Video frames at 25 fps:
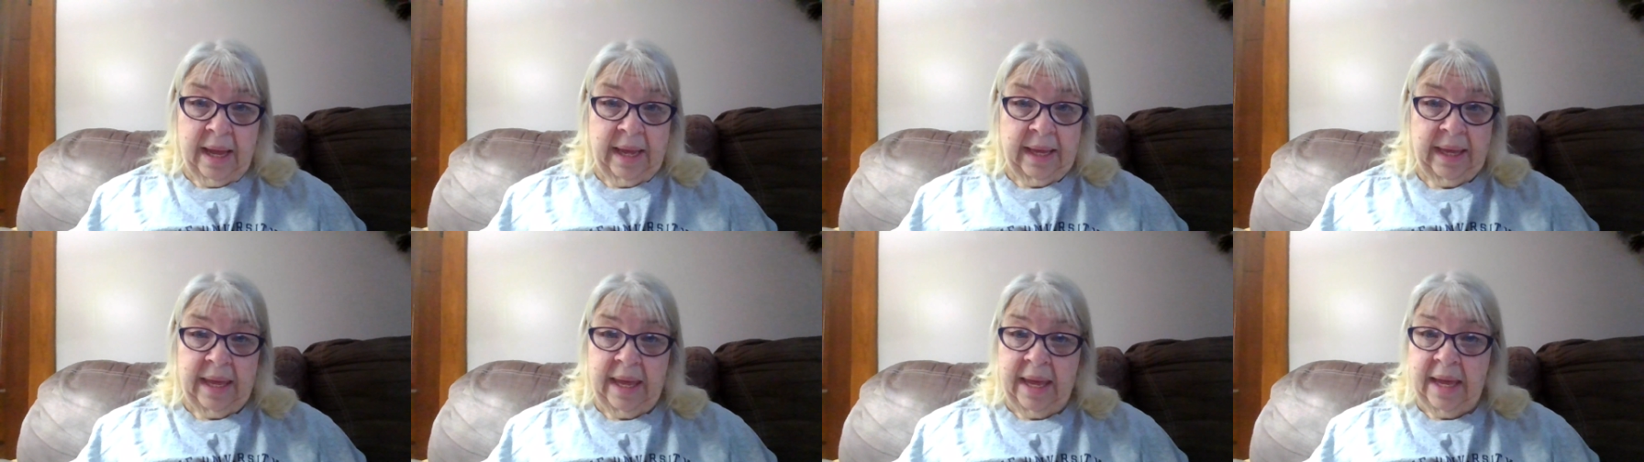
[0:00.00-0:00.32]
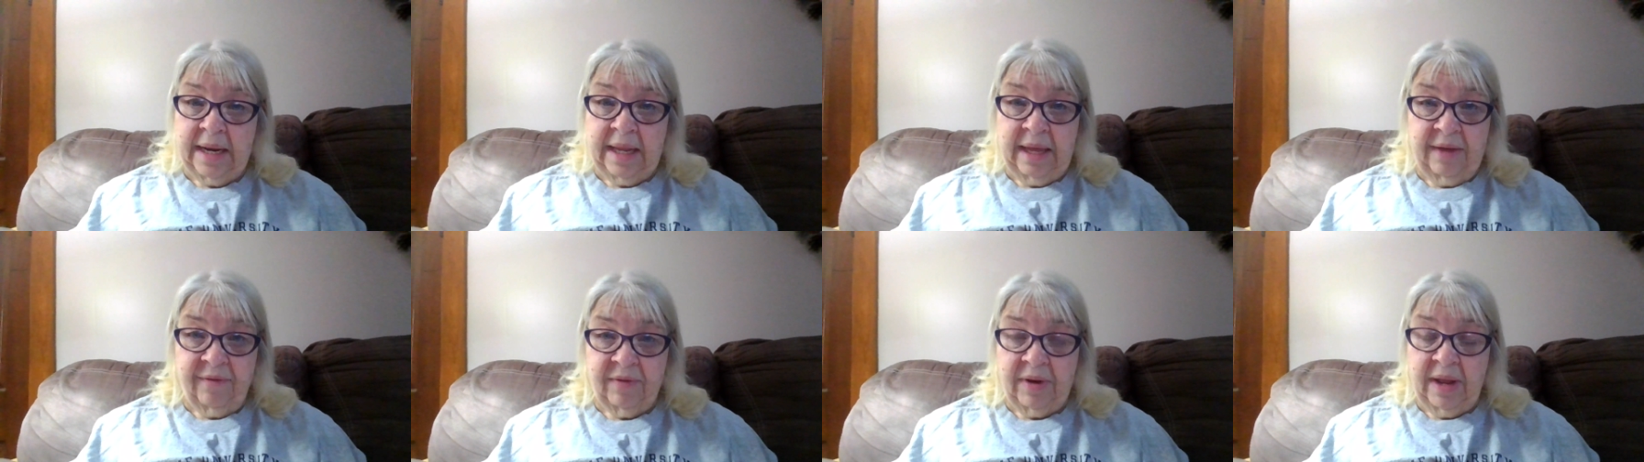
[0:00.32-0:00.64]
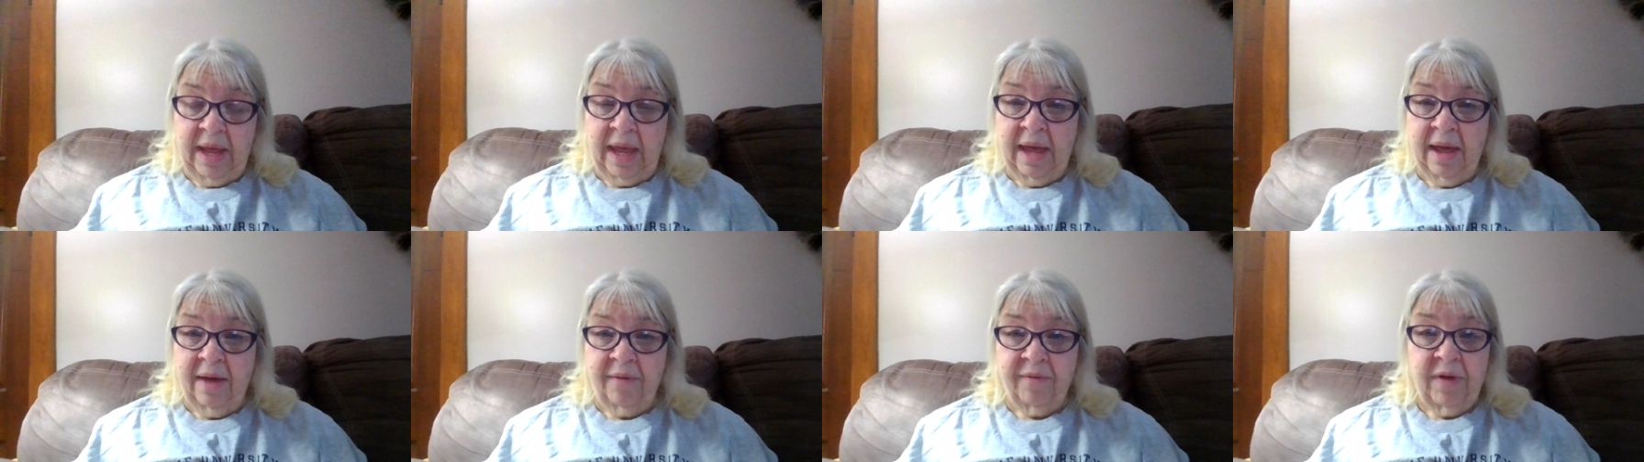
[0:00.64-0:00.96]
I can't even
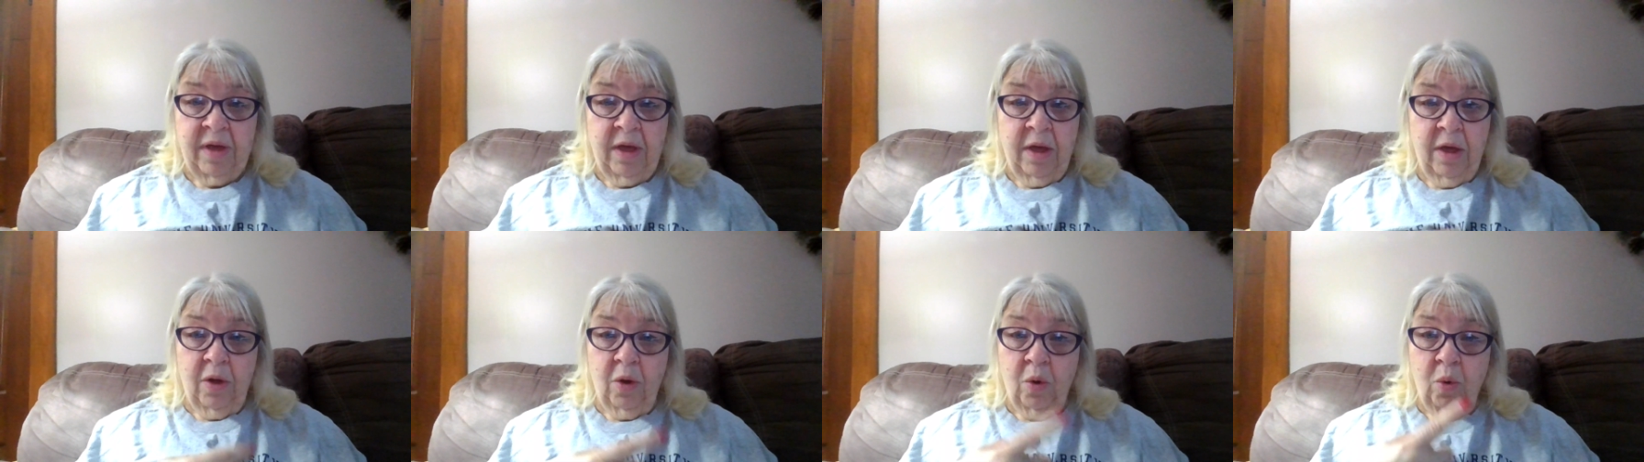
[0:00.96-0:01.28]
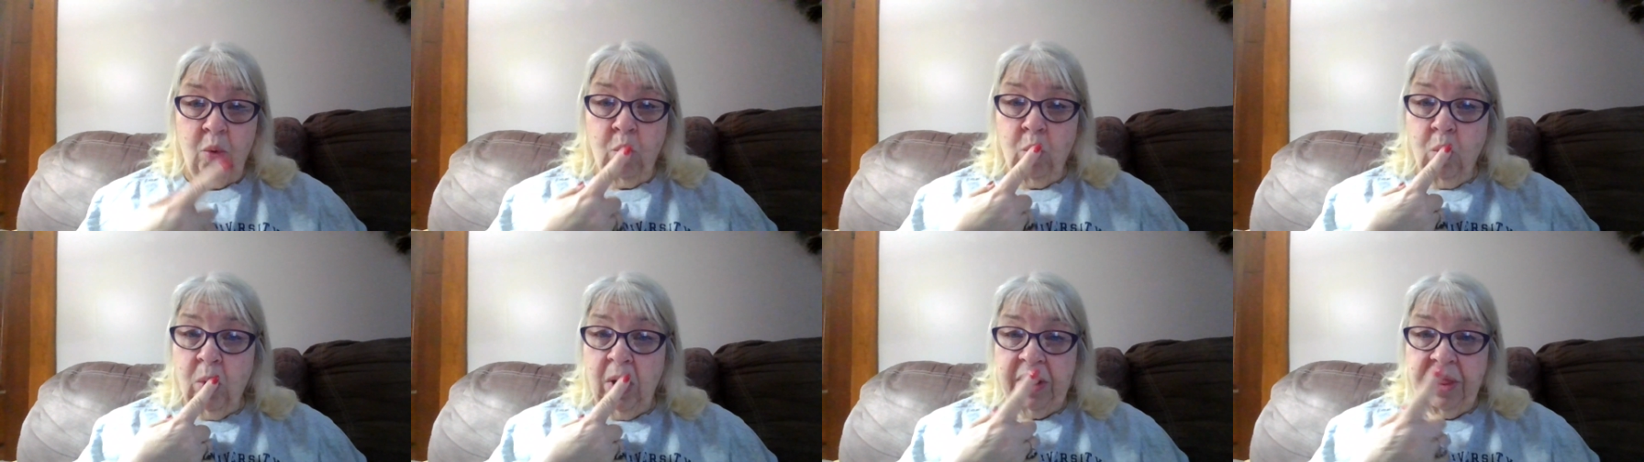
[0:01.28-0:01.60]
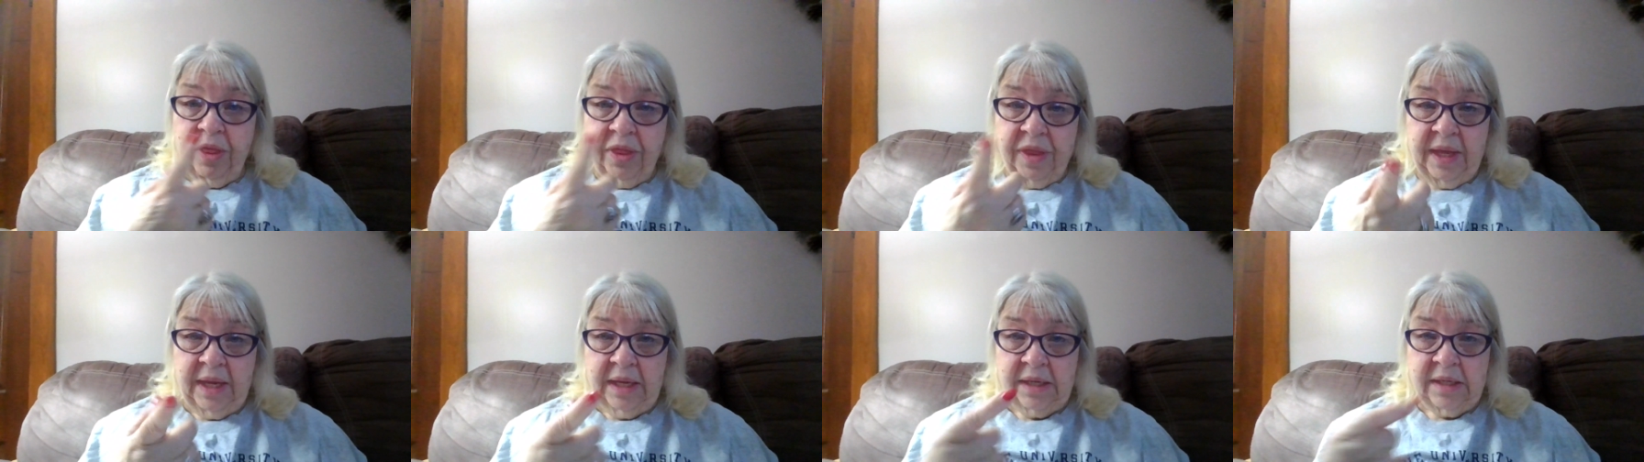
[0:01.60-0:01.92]
have
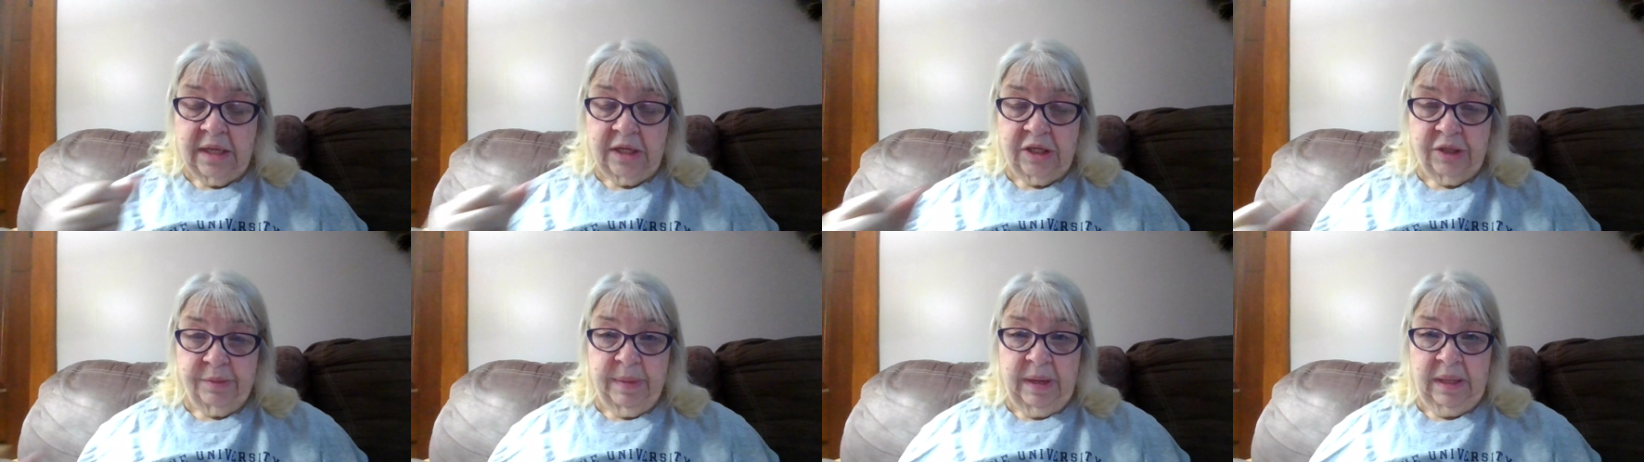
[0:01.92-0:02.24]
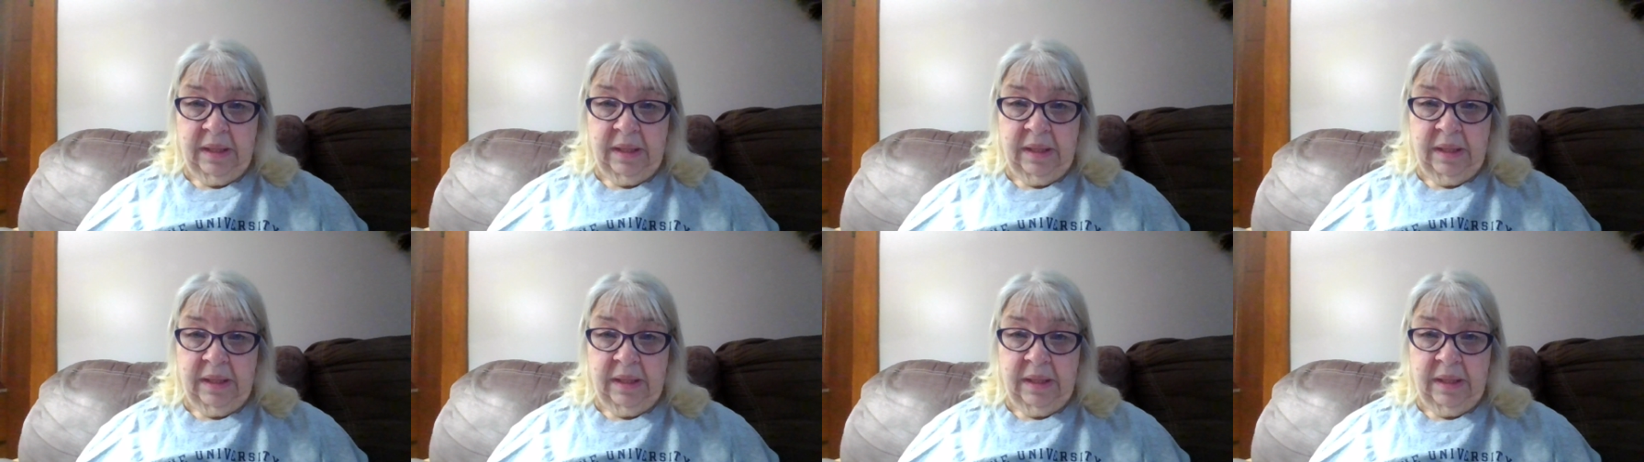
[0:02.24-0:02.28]
one thing touch